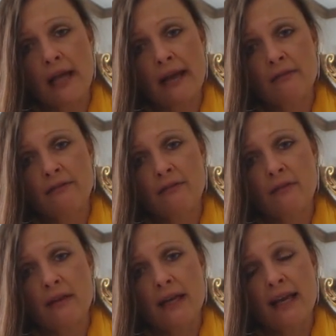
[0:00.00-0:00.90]
life
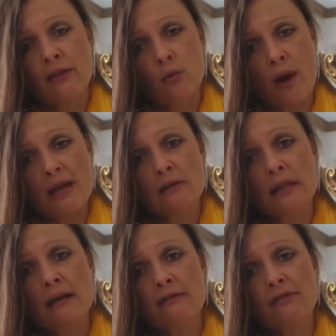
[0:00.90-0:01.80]
and the way you
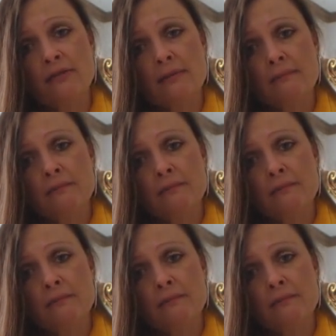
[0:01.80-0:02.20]
live,